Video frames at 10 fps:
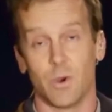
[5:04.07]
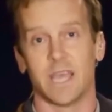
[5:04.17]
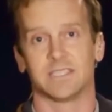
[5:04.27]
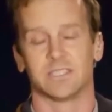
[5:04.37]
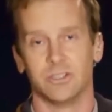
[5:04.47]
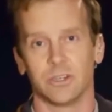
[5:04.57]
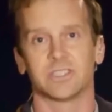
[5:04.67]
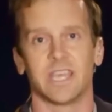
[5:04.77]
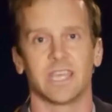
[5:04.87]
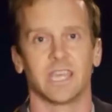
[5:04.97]
US is
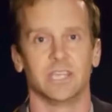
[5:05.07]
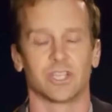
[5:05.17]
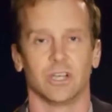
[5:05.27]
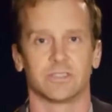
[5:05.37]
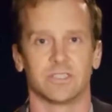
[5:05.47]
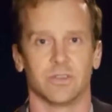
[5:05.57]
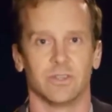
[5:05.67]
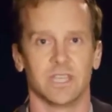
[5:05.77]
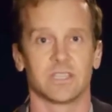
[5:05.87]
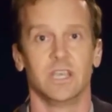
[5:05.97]
not taking any chances on
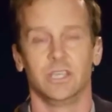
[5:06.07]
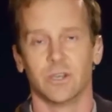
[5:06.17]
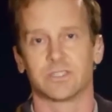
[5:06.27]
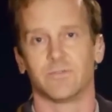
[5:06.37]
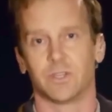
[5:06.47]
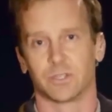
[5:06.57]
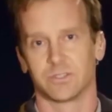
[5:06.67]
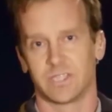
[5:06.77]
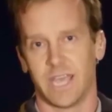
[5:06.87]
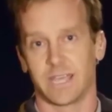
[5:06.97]
this. US
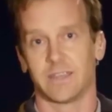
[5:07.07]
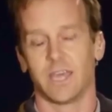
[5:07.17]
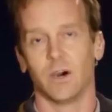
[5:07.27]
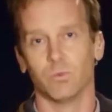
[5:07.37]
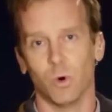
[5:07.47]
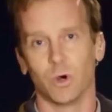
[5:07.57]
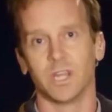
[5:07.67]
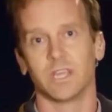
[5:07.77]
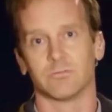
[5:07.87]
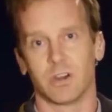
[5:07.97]
officials saying they are
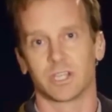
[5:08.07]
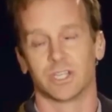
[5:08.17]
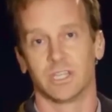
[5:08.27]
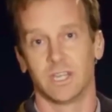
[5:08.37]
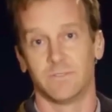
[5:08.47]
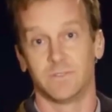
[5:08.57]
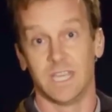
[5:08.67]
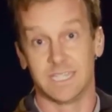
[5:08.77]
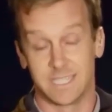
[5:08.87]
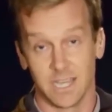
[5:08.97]
warning Russia that if
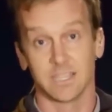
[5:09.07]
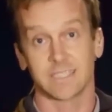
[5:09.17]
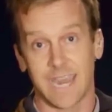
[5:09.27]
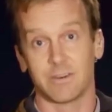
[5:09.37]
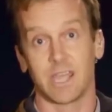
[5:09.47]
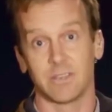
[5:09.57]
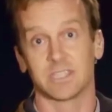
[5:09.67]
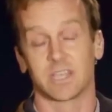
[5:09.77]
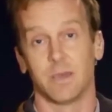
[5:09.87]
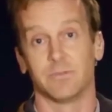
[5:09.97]
it does carry out
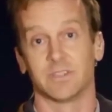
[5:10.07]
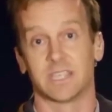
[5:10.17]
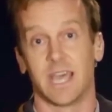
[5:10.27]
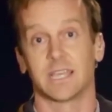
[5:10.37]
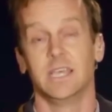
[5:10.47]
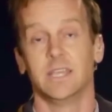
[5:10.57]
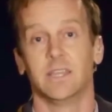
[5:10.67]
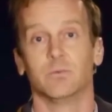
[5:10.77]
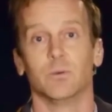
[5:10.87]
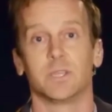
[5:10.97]
this type of attack,
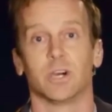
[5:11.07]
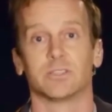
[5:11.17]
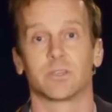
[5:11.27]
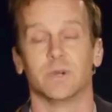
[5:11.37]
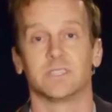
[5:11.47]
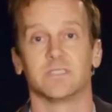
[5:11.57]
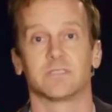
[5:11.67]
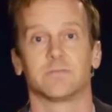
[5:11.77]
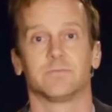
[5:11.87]
there will be consequences.